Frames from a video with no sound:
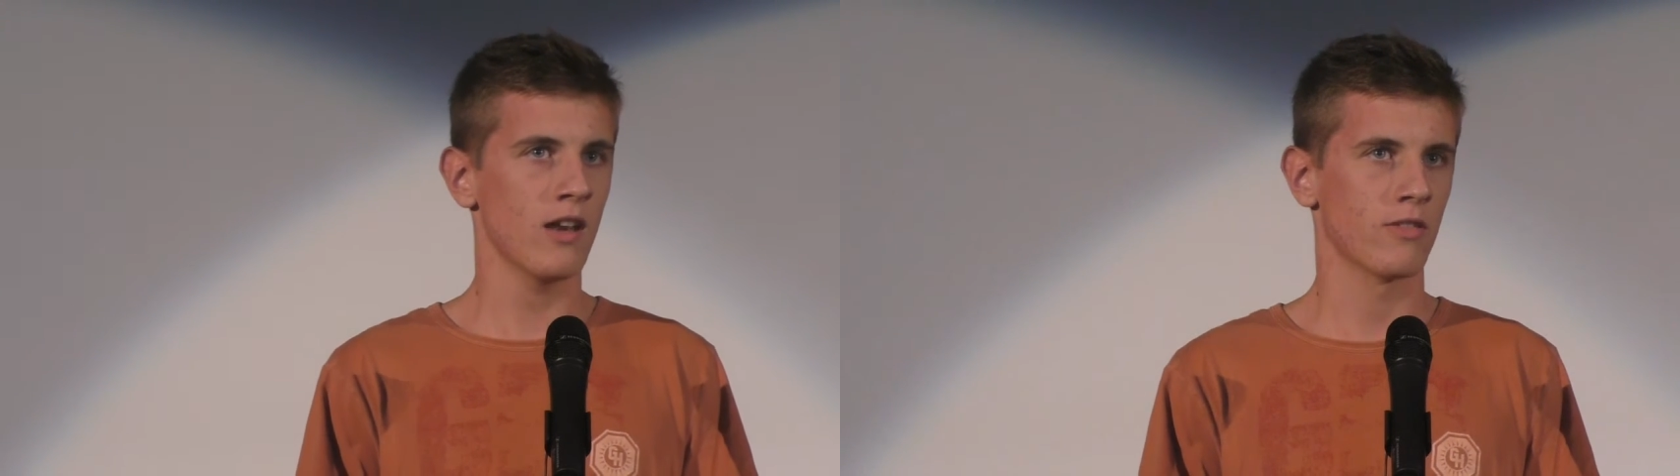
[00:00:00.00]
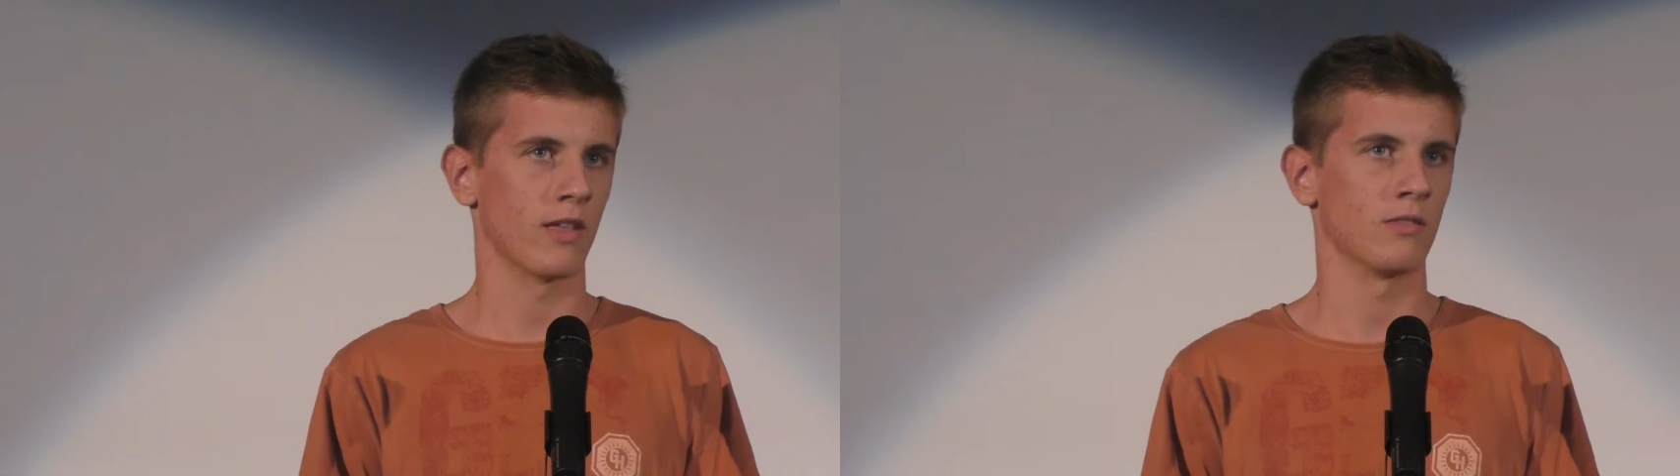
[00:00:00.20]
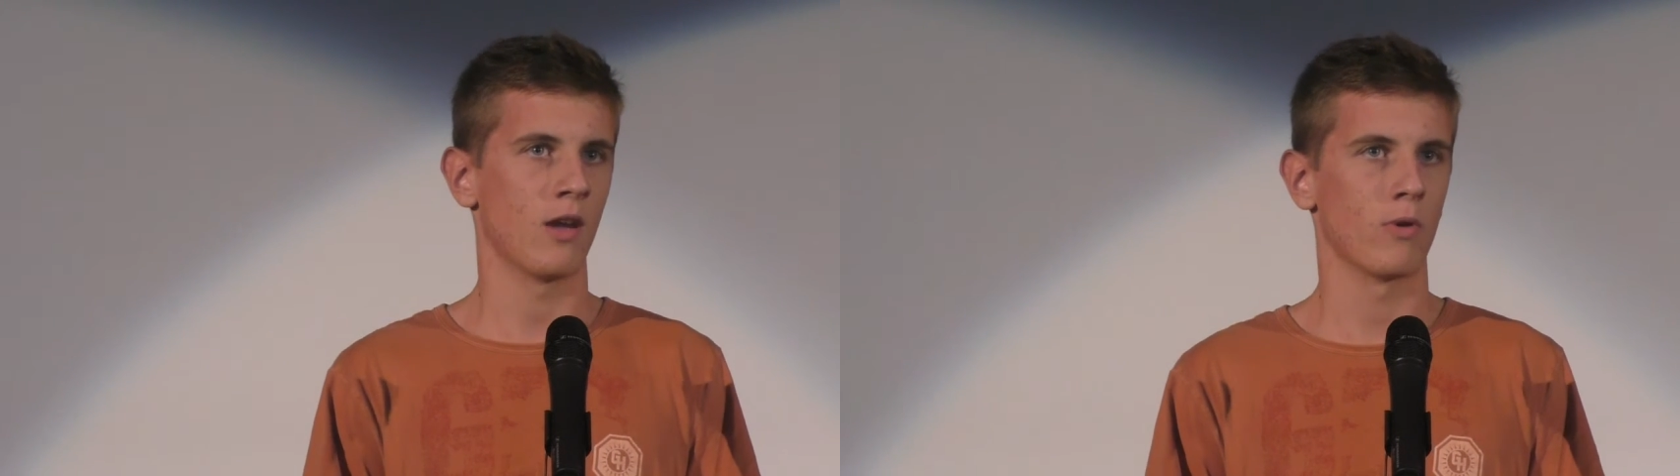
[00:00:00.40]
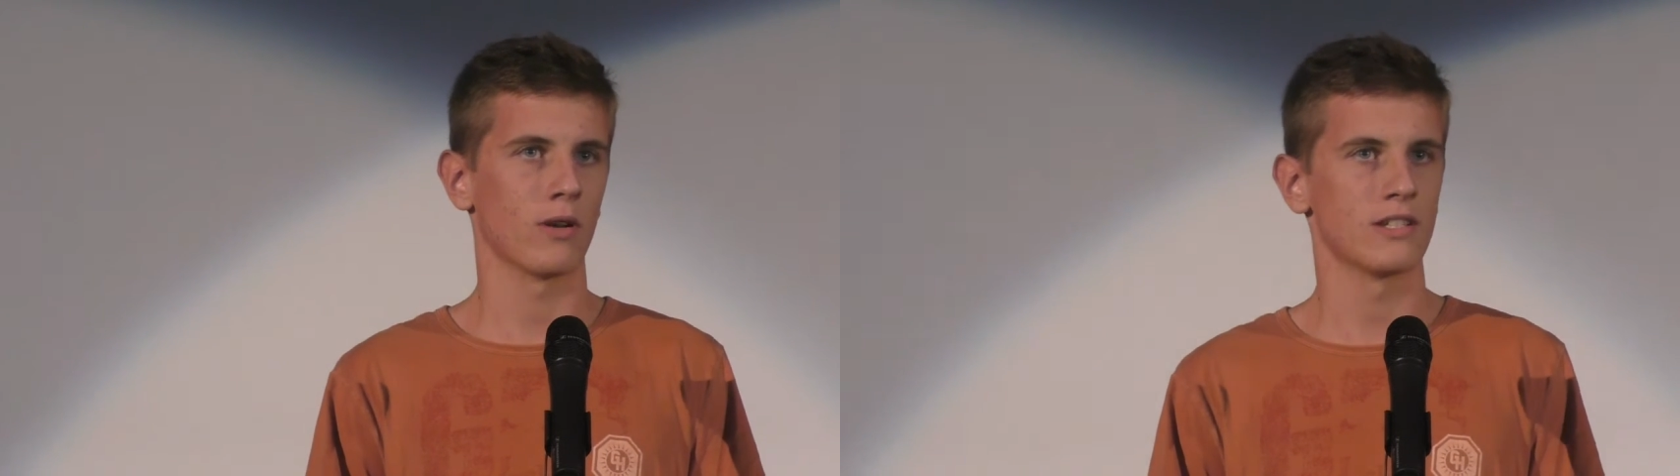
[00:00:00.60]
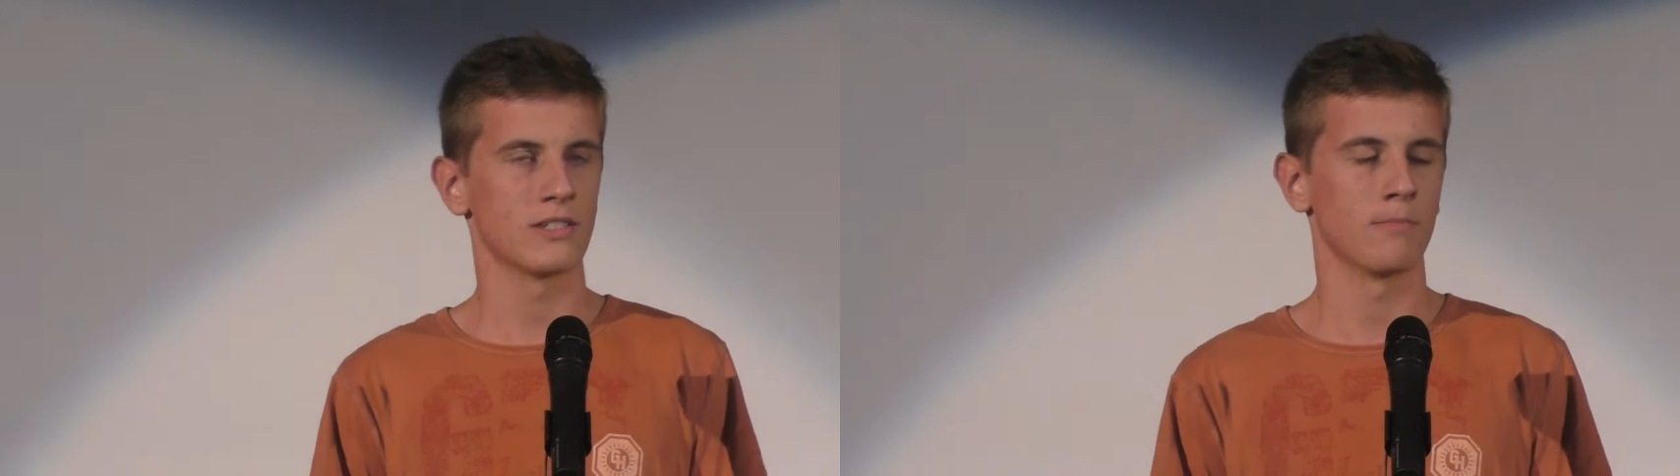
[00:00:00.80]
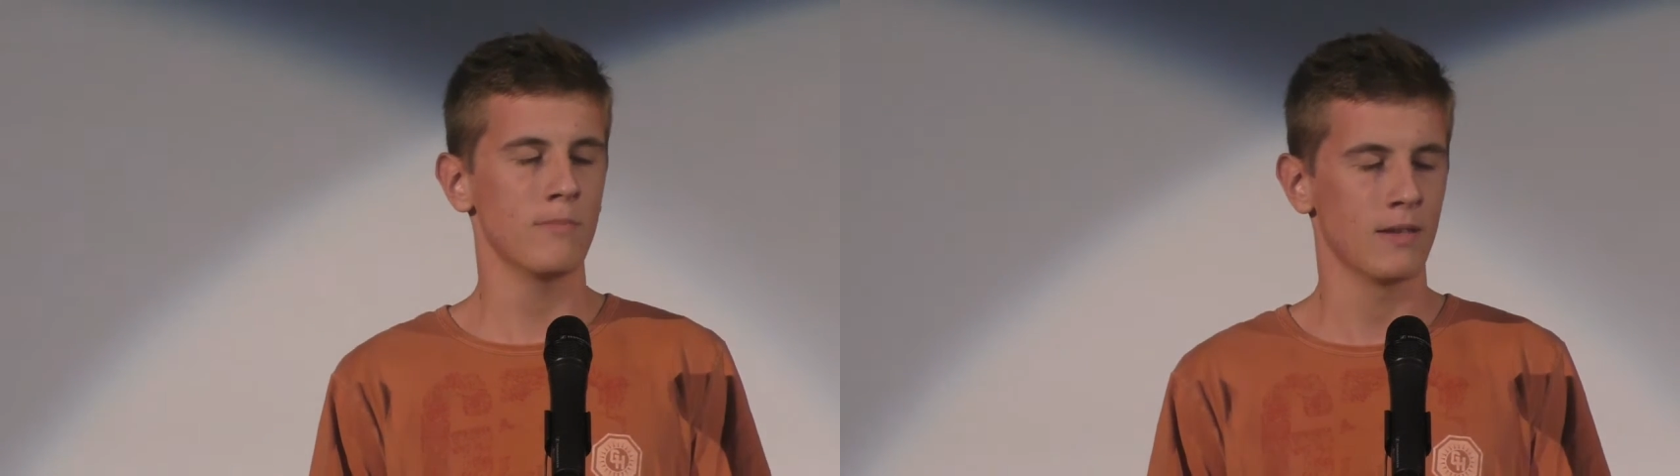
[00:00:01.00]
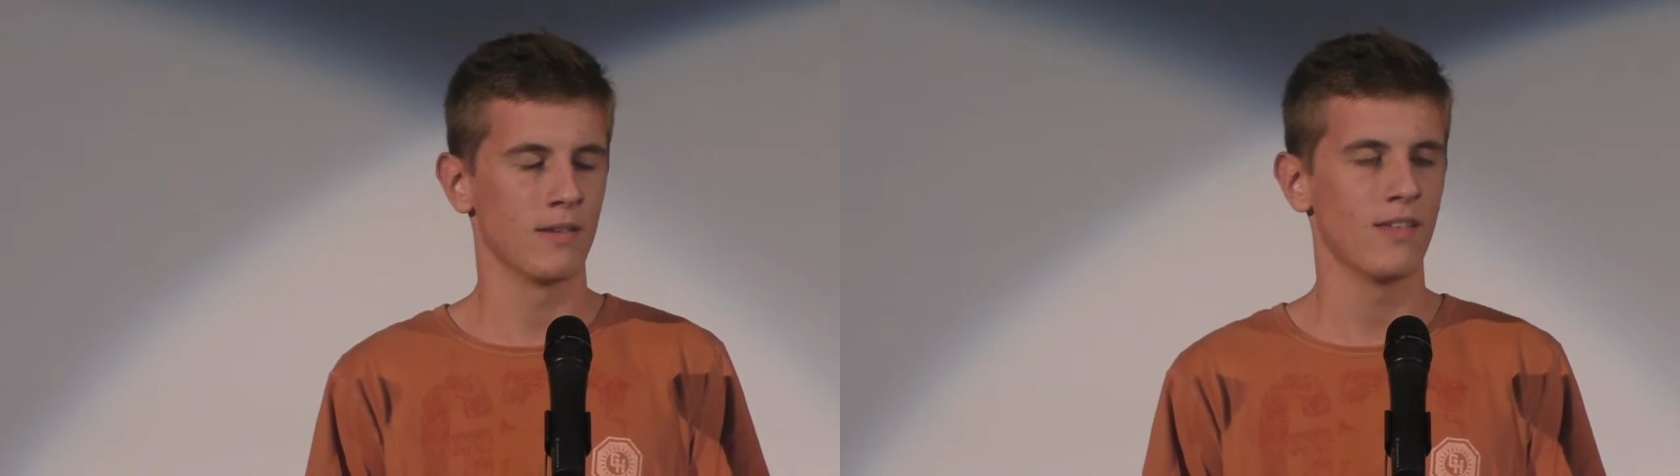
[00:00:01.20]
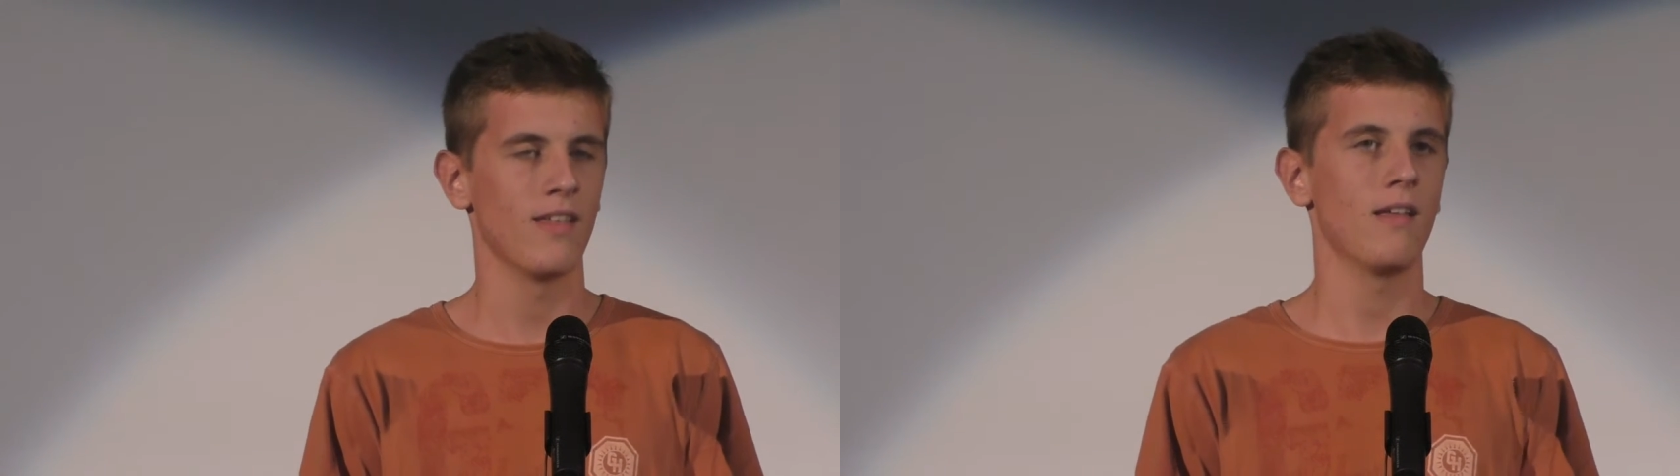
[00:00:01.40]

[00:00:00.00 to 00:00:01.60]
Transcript: anything, they were listening to me.